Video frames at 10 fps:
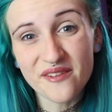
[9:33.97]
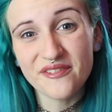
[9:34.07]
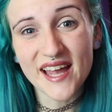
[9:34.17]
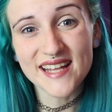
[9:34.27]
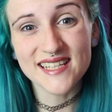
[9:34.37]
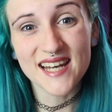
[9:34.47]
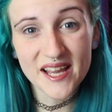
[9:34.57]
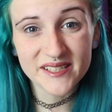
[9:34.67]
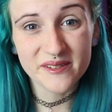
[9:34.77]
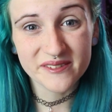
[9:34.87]
Don't forget to
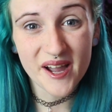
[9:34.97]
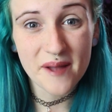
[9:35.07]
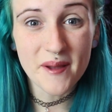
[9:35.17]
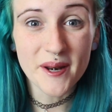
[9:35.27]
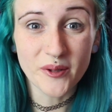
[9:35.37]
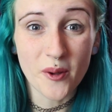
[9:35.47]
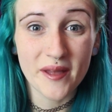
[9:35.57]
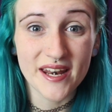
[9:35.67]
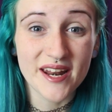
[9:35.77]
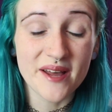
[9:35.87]
like, subscribe and
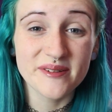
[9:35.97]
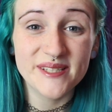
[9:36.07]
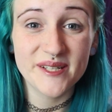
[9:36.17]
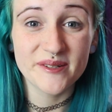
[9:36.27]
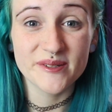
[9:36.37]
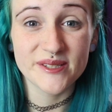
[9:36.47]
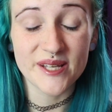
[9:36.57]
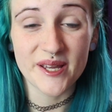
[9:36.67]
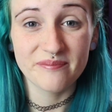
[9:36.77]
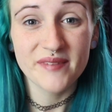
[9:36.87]
comment and I will see you all
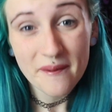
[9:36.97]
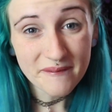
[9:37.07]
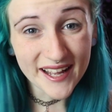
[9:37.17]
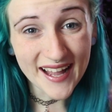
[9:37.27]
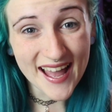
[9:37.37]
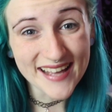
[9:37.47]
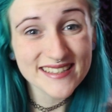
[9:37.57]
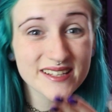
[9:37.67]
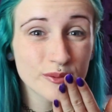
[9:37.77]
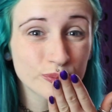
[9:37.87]
soon. Bye
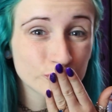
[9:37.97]
guys!